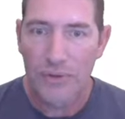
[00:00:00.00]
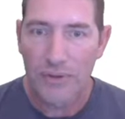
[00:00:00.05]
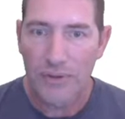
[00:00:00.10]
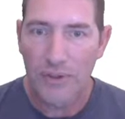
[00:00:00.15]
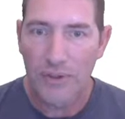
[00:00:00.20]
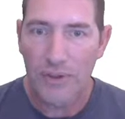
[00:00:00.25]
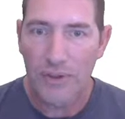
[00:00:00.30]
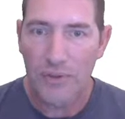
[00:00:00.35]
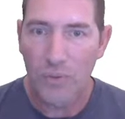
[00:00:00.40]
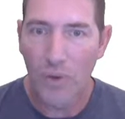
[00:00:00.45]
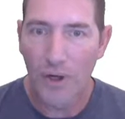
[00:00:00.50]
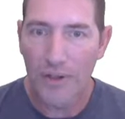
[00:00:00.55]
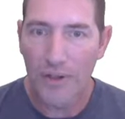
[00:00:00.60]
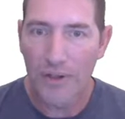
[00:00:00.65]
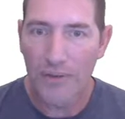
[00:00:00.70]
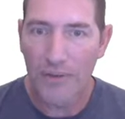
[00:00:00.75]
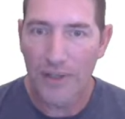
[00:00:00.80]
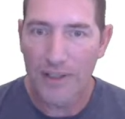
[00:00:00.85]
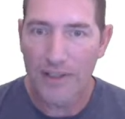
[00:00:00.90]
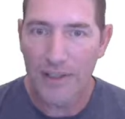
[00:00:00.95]
There's Wander
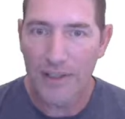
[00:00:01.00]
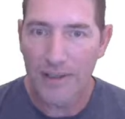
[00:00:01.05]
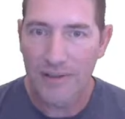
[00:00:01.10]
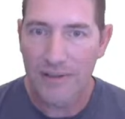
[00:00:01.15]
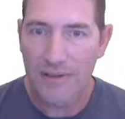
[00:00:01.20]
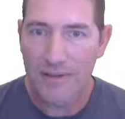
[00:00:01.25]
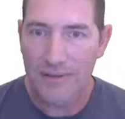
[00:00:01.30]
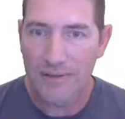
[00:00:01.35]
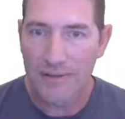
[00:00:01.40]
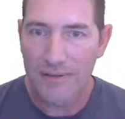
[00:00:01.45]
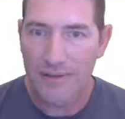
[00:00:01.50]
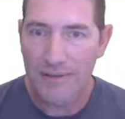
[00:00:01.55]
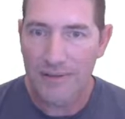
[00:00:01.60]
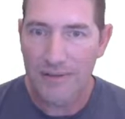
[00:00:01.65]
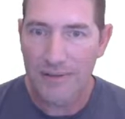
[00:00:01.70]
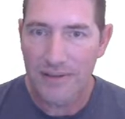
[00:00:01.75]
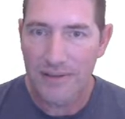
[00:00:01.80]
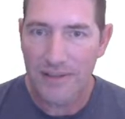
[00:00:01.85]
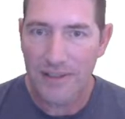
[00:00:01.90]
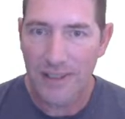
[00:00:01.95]
right there.
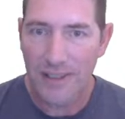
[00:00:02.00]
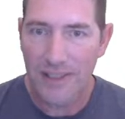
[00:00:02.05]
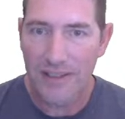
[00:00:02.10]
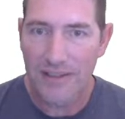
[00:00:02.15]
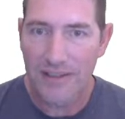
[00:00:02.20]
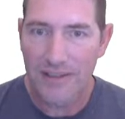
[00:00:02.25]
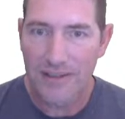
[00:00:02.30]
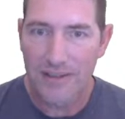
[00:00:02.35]
Okay,